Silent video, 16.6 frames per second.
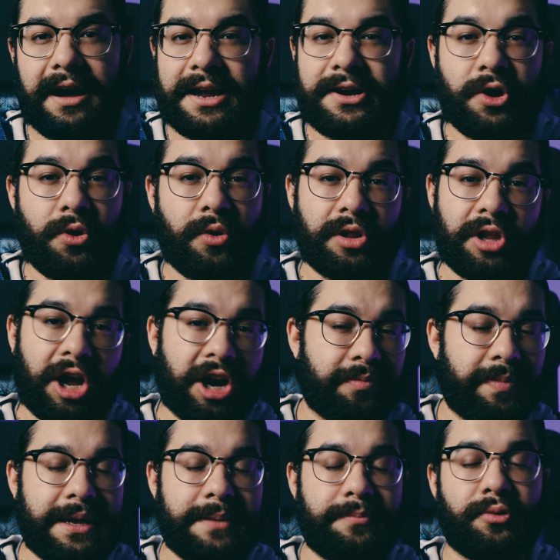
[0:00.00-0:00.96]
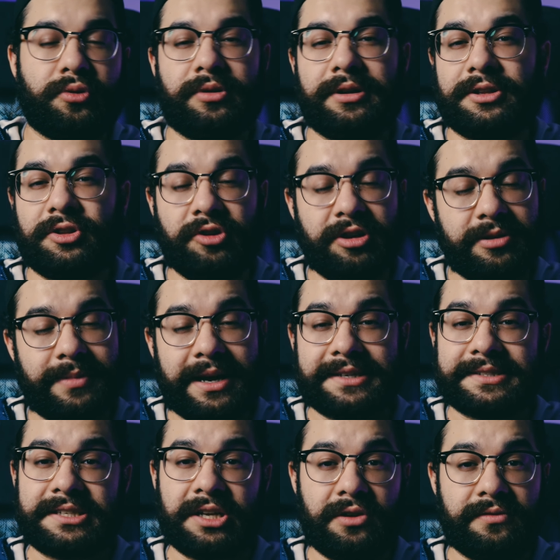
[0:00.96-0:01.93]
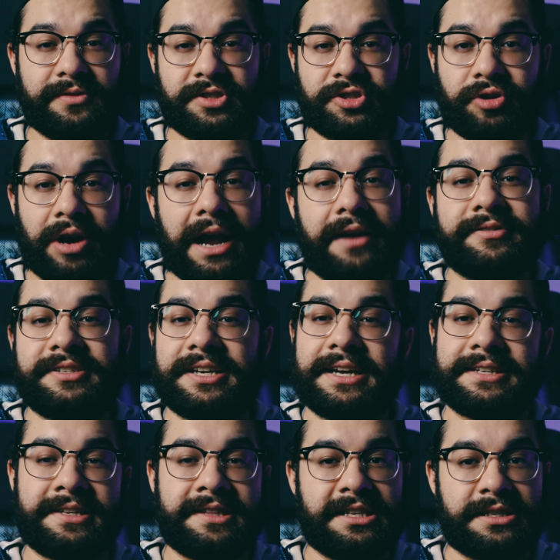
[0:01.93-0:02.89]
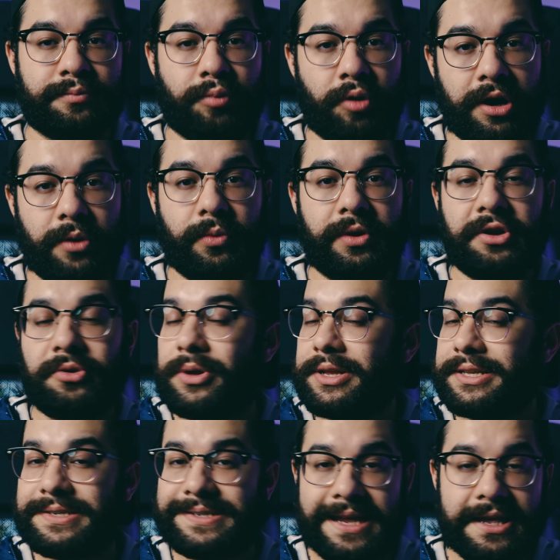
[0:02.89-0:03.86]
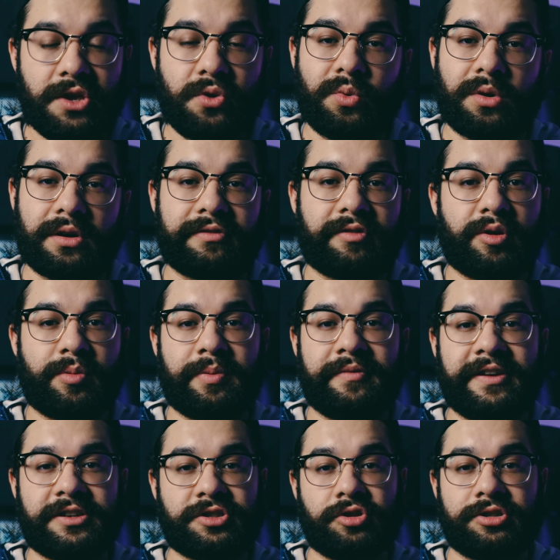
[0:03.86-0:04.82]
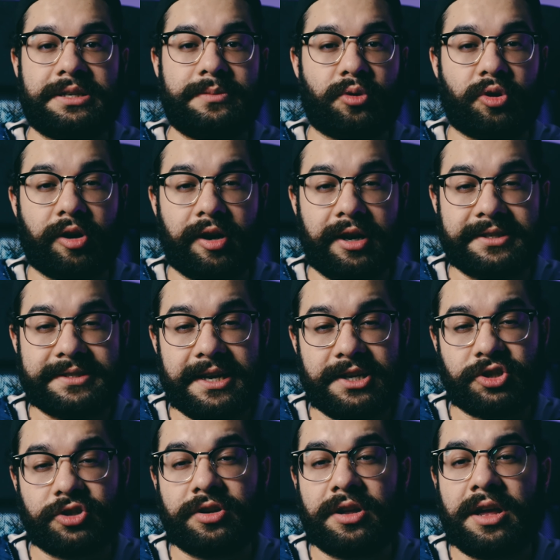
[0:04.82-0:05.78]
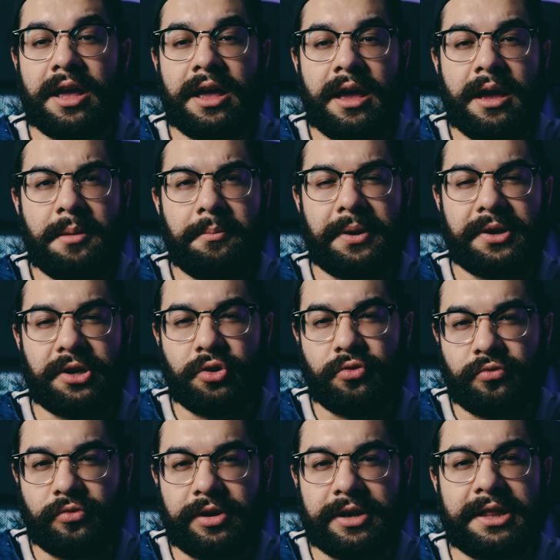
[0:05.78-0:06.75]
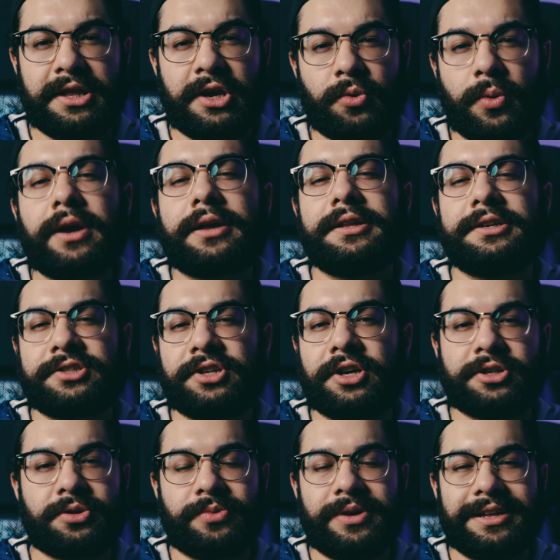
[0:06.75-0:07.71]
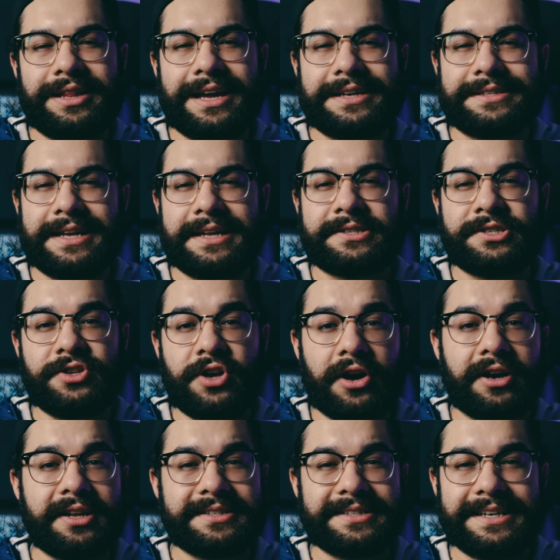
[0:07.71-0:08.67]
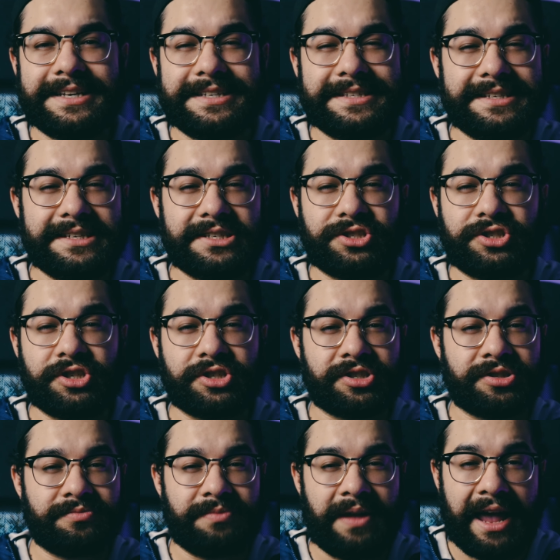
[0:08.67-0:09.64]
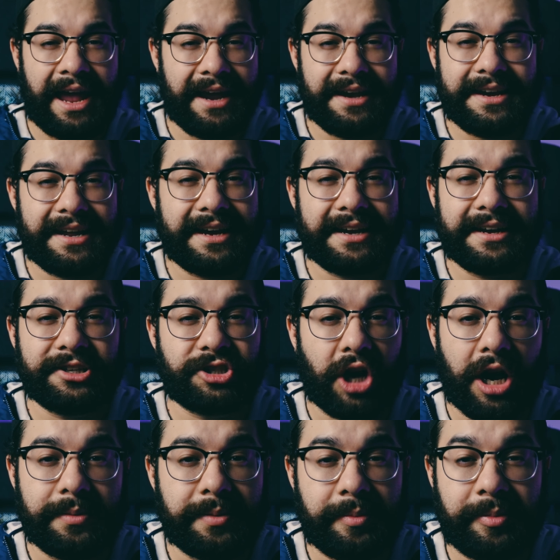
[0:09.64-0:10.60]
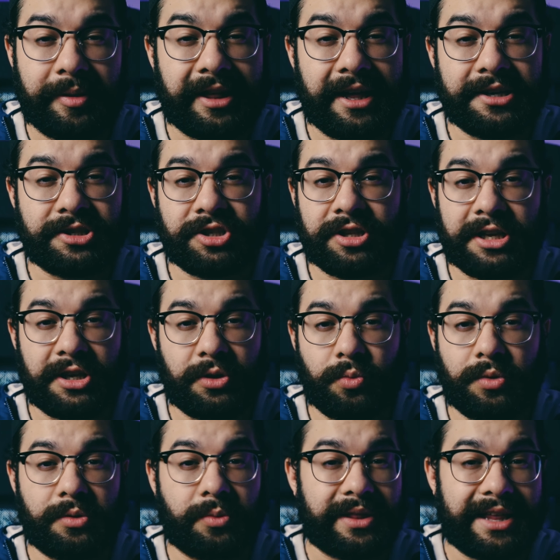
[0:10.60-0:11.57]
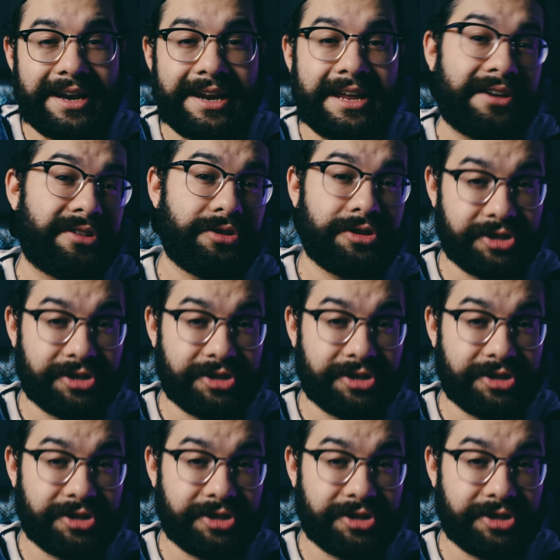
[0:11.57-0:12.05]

I know a lot of people, including myself, strive to get to this point where you can say you work for a professional team or organization, but you really quickly start to realize it's not as easy as just handing in a job application like you would with any other